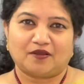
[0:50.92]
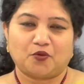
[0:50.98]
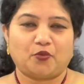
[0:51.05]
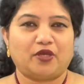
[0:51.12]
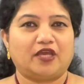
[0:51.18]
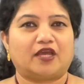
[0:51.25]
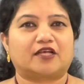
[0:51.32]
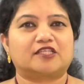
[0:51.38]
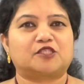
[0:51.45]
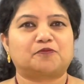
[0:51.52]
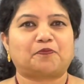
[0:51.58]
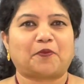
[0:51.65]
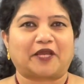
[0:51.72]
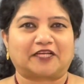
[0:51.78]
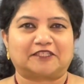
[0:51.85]
We
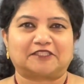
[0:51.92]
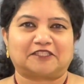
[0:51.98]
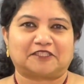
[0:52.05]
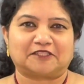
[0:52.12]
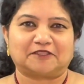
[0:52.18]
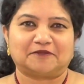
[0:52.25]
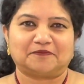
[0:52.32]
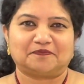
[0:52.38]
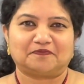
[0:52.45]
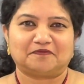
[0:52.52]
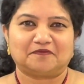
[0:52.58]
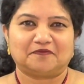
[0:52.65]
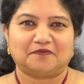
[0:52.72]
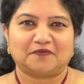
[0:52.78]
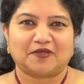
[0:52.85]
expect
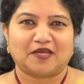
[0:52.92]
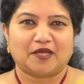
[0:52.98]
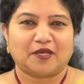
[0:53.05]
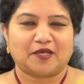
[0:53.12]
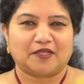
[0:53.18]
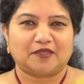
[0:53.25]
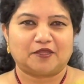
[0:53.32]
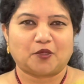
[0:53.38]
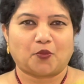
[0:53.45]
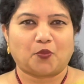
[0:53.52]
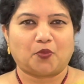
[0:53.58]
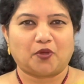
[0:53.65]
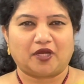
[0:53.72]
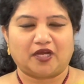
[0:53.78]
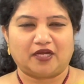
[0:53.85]
the
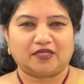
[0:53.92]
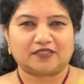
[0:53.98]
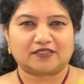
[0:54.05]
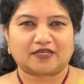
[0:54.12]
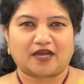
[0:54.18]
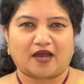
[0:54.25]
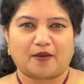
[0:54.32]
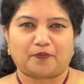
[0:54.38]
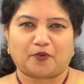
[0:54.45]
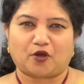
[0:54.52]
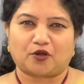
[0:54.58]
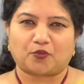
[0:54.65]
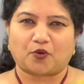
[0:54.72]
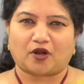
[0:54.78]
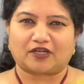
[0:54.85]
World Cup
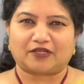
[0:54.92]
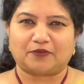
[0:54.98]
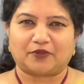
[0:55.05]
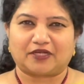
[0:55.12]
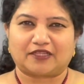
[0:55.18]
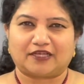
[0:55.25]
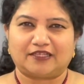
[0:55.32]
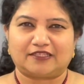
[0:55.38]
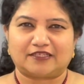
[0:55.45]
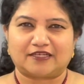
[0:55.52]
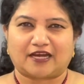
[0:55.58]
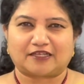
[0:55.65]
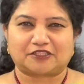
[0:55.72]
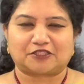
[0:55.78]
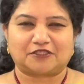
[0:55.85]
or whatever the
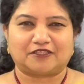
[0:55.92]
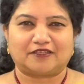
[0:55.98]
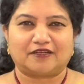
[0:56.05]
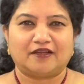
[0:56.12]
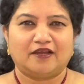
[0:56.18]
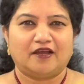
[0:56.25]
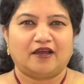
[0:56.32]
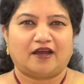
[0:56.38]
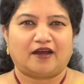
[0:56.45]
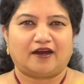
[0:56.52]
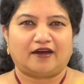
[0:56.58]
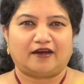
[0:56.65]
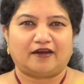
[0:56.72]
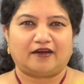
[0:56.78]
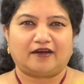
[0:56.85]
international
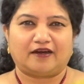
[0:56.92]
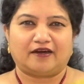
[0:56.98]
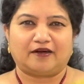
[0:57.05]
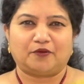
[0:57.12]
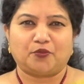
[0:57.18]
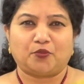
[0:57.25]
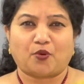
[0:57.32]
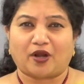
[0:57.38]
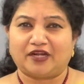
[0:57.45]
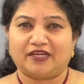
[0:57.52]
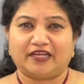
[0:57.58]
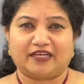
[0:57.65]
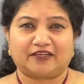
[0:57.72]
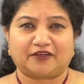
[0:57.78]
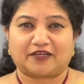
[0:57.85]

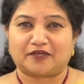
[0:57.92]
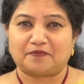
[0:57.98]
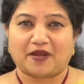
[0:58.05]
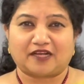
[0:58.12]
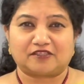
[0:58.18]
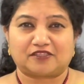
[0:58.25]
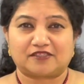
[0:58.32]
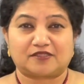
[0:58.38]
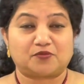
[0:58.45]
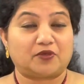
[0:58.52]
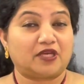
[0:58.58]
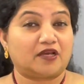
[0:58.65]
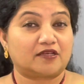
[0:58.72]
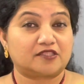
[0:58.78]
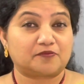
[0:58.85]
one-day cricket matches,
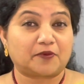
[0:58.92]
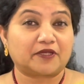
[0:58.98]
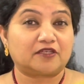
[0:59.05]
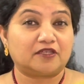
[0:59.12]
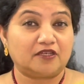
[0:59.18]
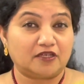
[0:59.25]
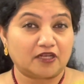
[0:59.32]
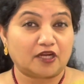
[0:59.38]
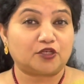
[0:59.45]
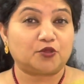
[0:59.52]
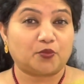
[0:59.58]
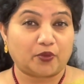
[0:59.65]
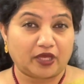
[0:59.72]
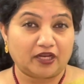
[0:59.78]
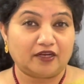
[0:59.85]
we expect India to
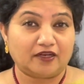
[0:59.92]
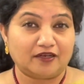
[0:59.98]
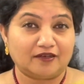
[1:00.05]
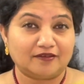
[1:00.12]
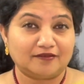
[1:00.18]
win.